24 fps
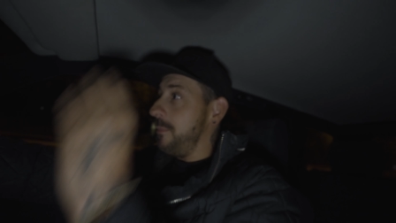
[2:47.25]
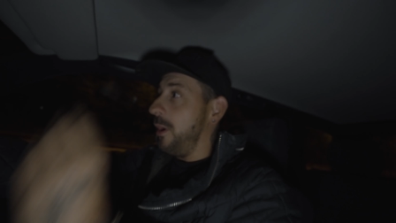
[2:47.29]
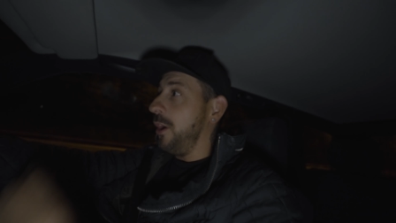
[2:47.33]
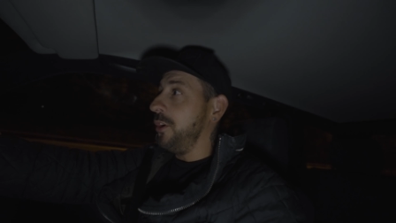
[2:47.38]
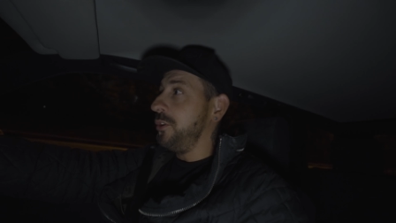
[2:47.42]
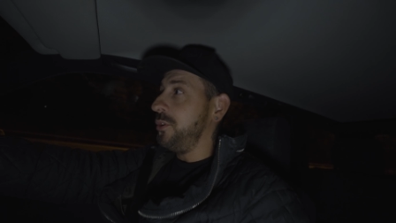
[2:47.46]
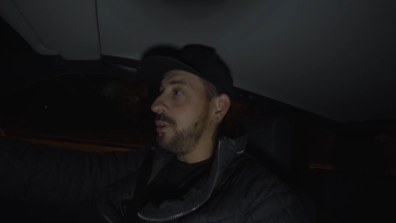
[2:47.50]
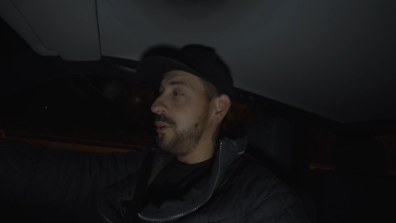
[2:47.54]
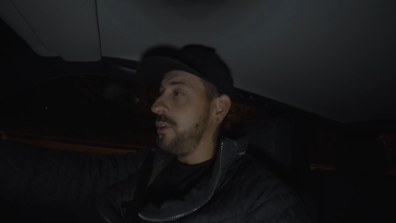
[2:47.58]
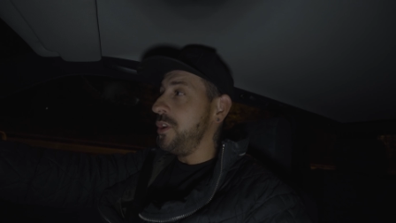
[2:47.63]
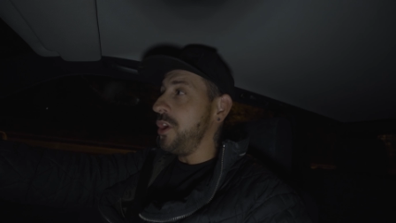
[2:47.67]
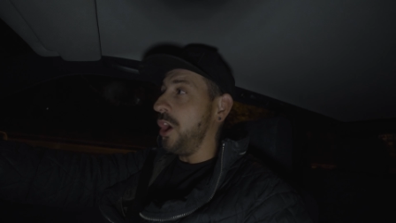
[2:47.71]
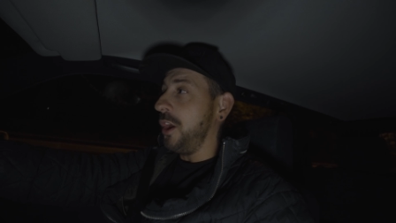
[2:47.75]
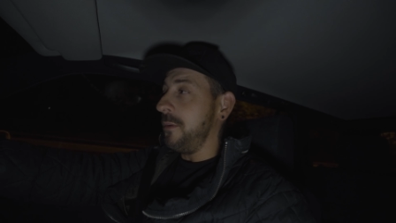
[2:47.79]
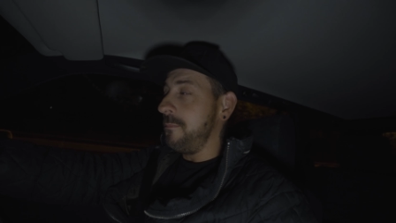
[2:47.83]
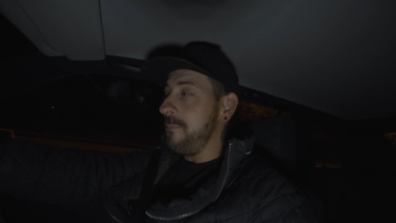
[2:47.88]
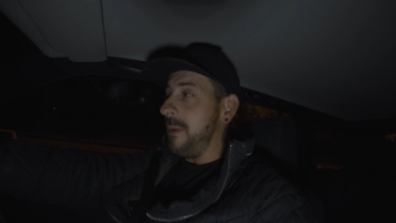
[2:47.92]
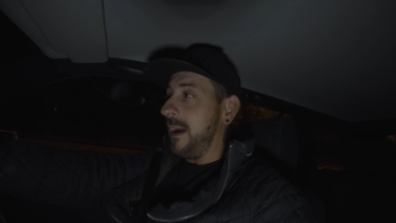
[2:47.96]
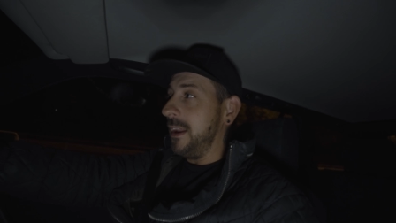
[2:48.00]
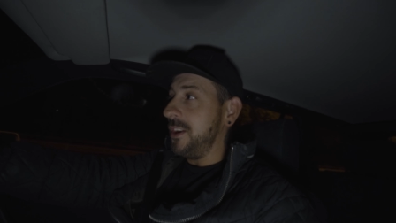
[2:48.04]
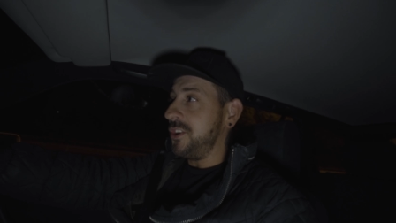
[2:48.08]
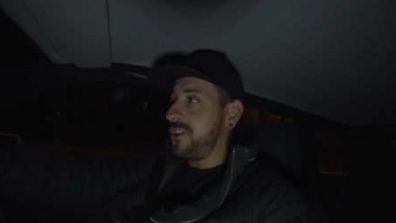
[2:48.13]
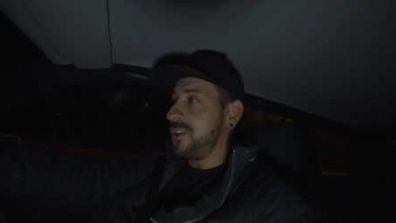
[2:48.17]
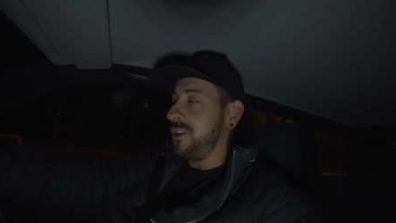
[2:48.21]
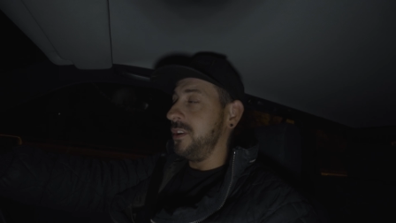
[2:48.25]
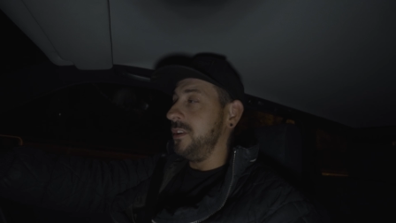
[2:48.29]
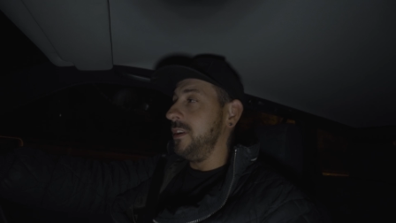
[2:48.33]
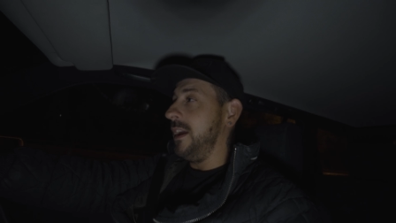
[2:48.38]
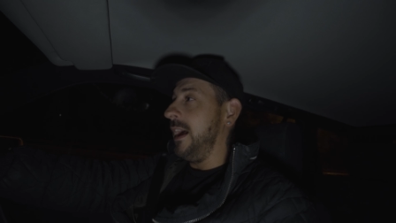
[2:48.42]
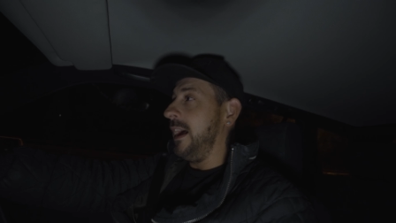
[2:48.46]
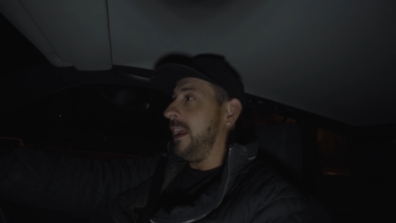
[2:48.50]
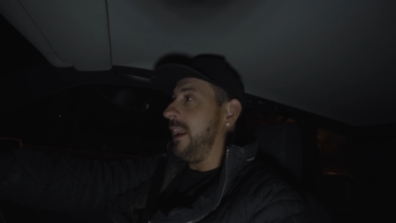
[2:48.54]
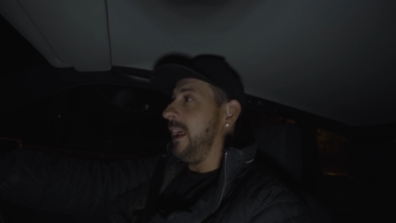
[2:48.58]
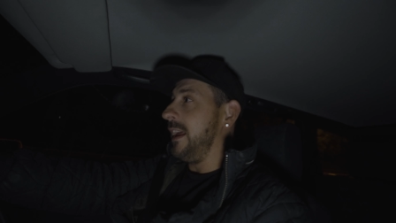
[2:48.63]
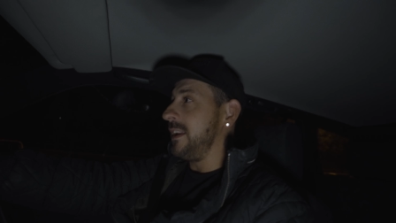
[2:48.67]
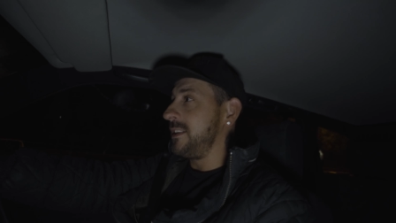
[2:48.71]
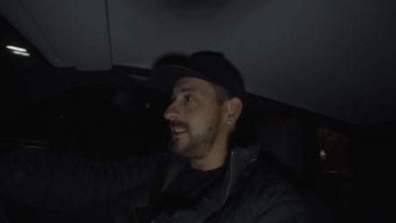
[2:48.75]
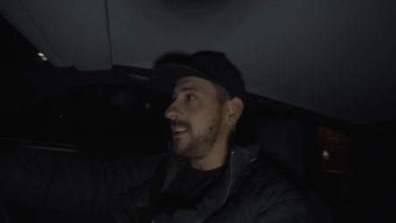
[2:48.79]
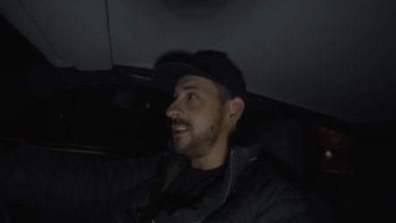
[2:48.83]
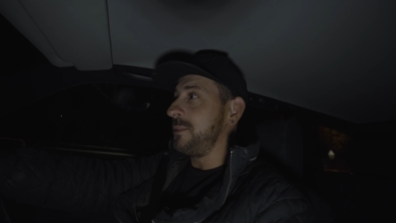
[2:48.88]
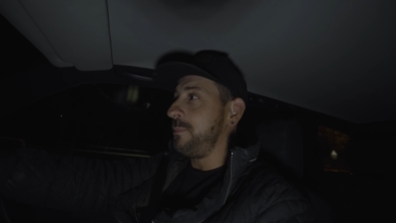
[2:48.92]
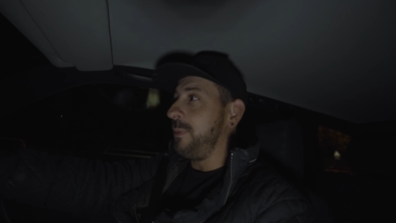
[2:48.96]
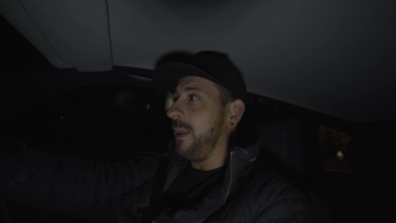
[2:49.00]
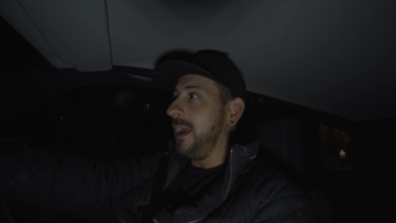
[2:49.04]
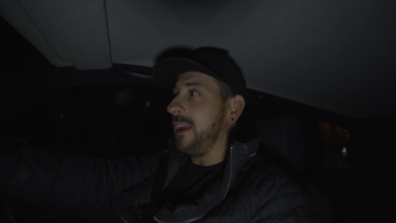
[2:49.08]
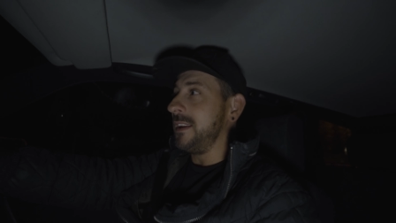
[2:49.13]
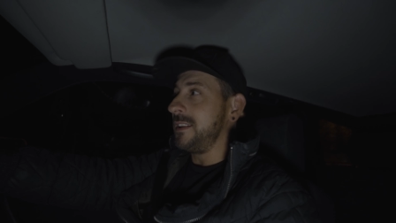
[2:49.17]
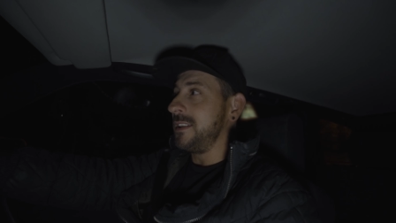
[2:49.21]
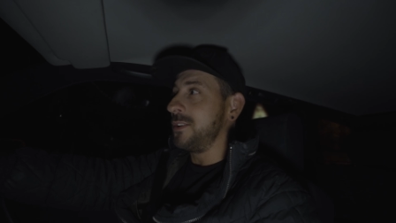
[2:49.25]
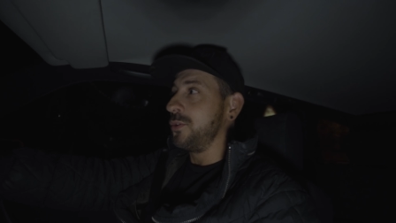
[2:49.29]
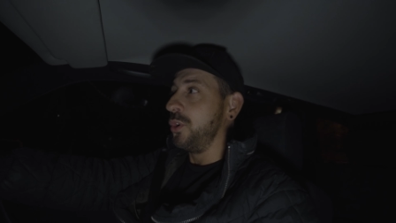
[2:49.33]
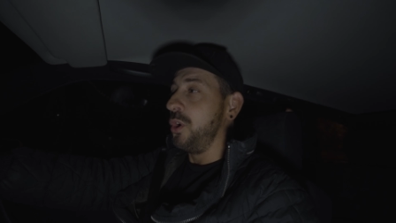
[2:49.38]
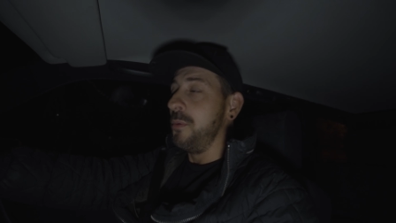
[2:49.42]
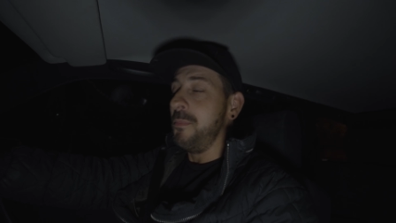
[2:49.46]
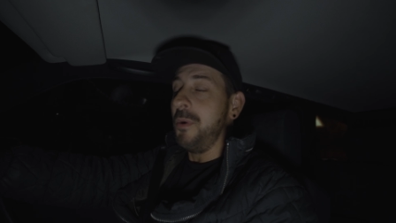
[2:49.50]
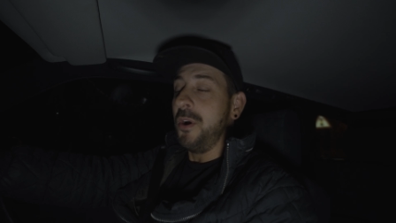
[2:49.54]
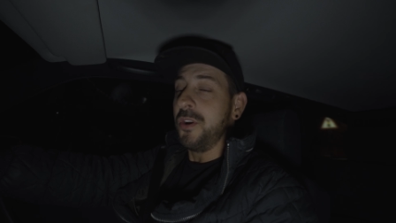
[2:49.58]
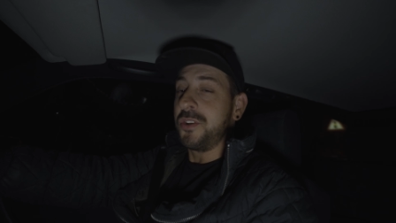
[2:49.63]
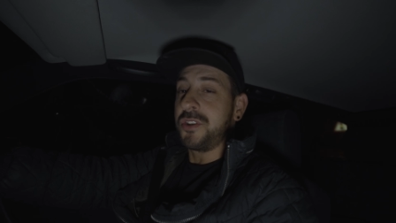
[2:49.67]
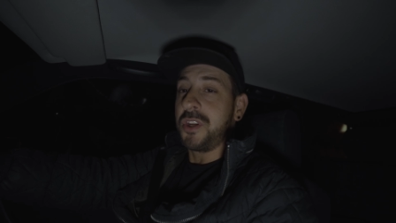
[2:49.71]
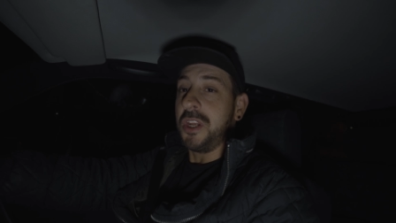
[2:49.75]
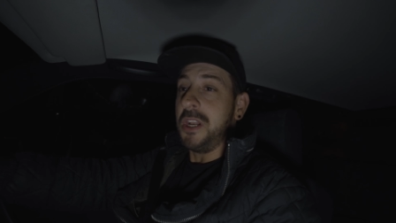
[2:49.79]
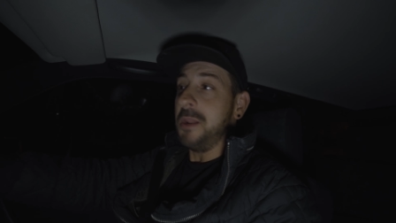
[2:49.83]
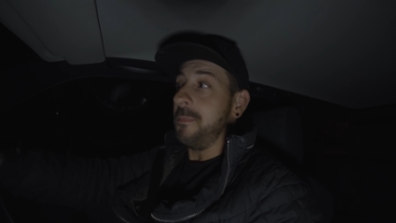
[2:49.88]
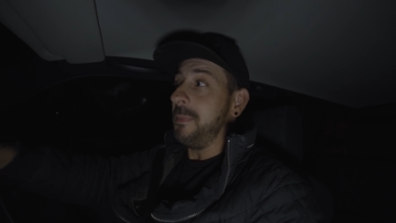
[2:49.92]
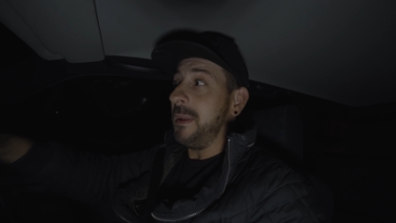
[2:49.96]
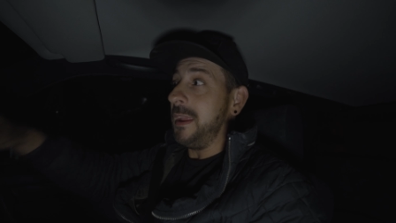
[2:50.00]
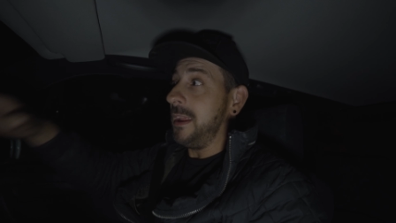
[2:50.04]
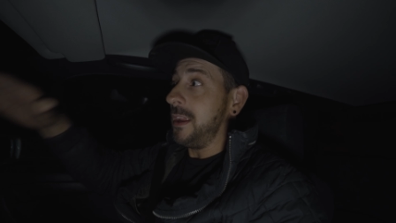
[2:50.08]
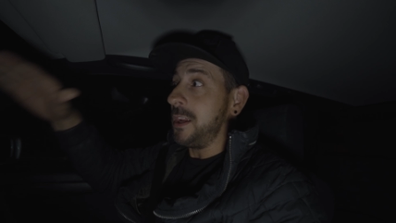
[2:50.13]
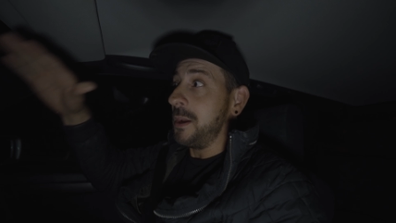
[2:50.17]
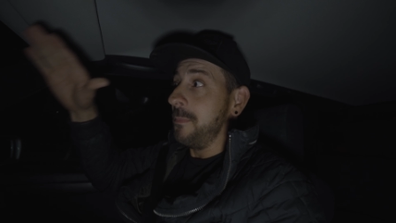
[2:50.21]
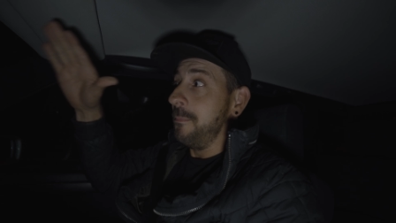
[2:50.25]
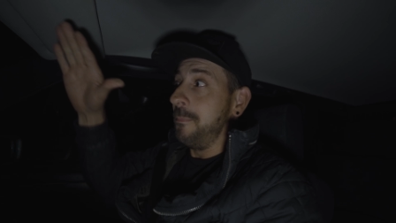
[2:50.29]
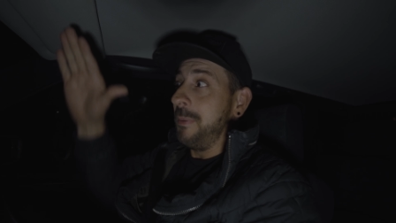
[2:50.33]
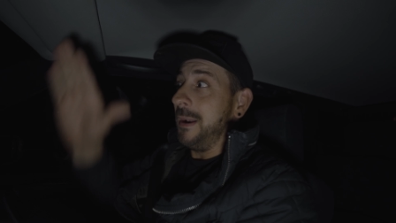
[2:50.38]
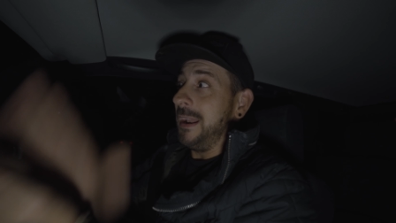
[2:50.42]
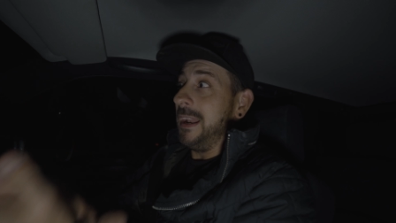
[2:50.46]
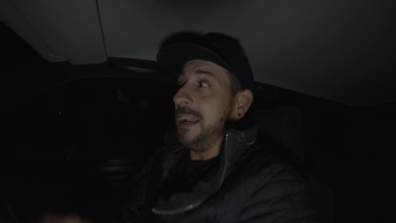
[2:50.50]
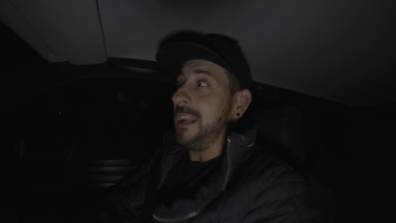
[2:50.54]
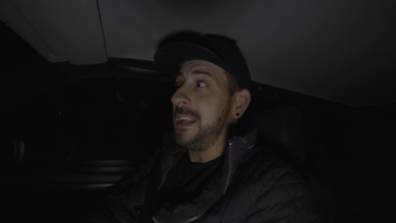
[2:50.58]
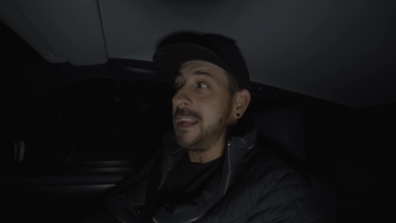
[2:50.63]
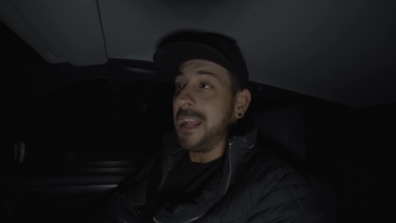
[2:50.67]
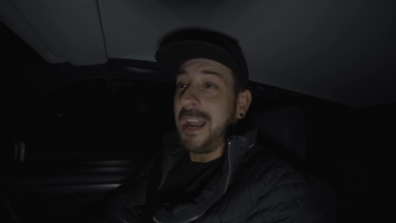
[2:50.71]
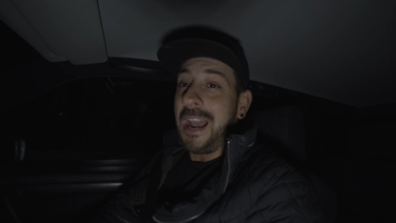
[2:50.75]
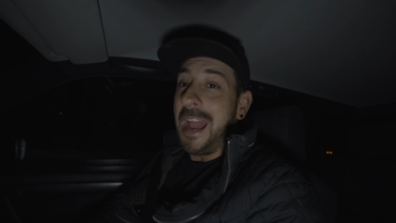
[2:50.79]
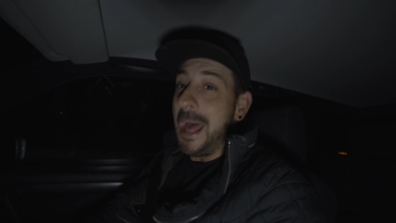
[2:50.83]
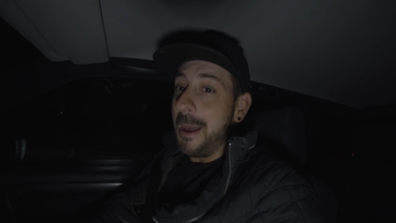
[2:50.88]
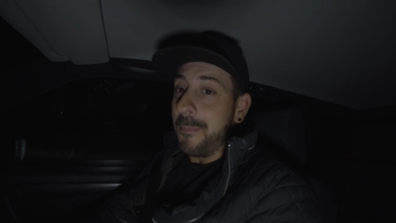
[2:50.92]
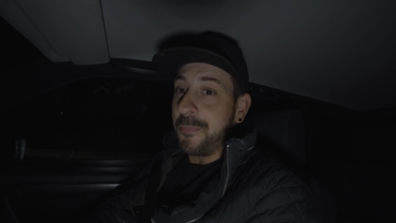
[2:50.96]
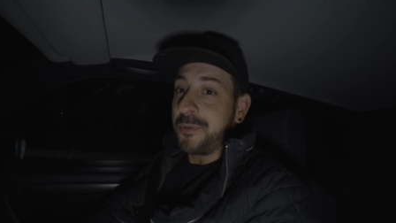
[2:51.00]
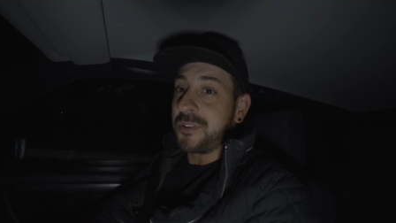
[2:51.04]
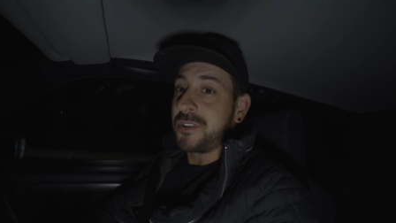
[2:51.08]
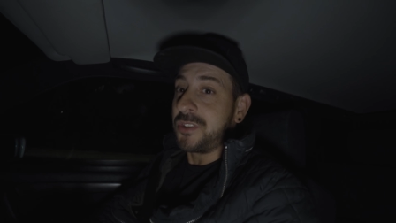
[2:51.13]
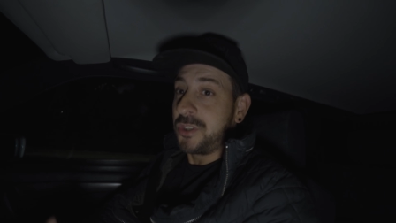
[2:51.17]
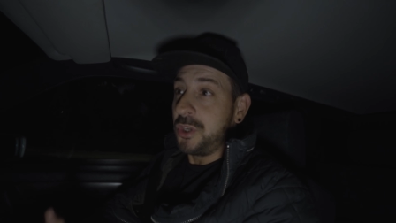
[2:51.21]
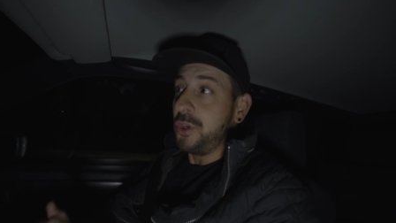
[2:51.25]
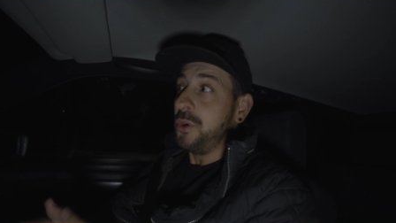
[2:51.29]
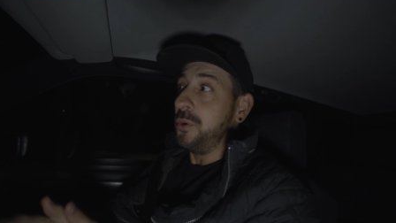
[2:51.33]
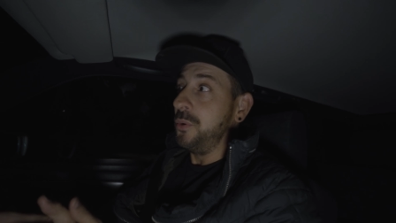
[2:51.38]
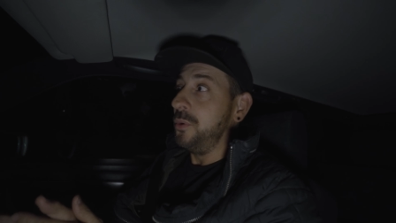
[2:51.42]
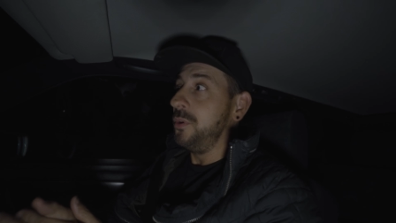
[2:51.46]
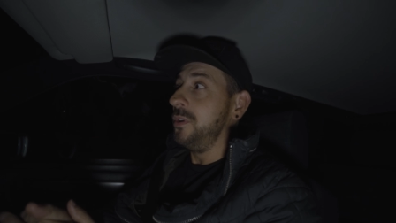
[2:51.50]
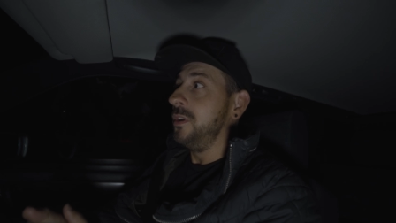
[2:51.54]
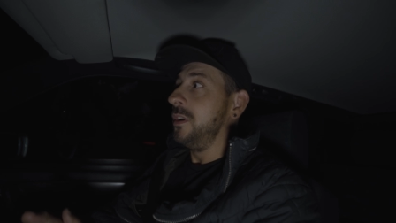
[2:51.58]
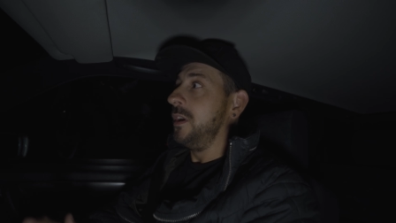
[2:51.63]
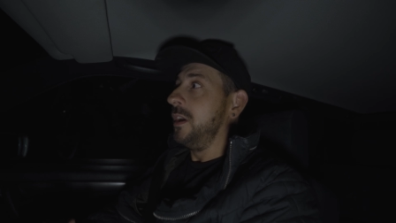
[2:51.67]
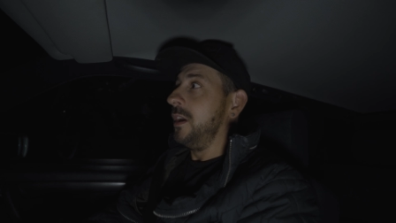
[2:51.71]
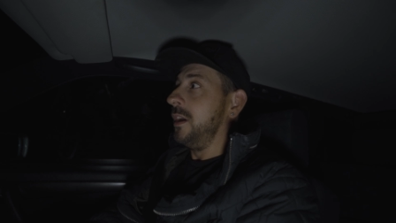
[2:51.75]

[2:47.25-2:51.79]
mind doing the odd mansion, and as this place is almost going to be completely collapsed soon,